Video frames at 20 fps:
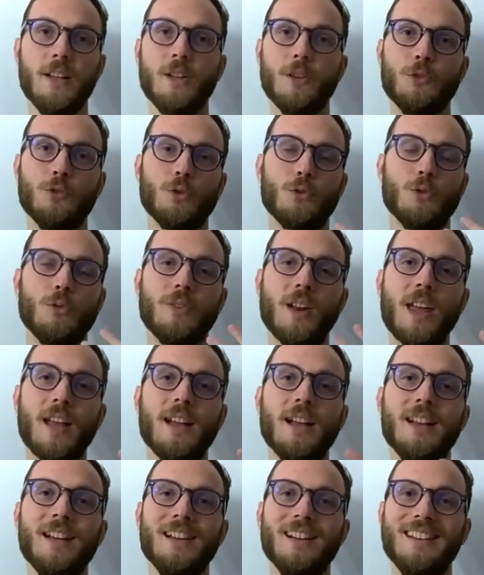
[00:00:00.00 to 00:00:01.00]
sort of
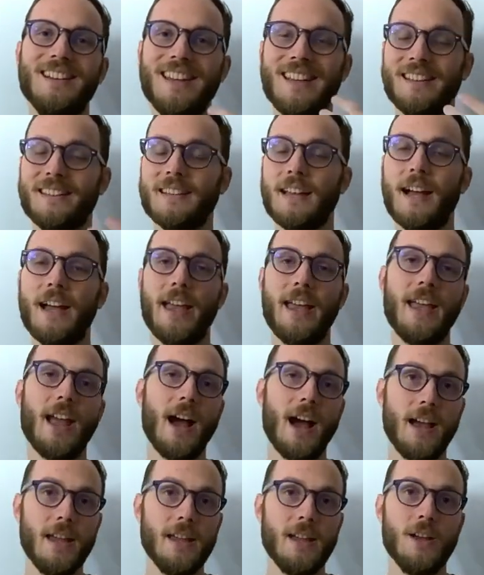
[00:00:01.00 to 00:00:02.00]
like Lensa A
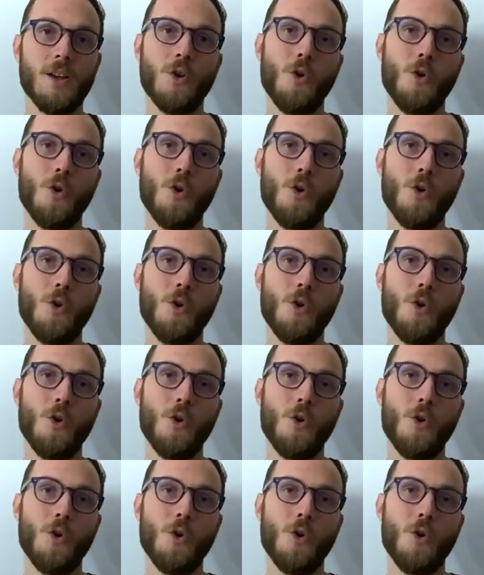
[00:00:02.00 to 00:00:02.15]
I,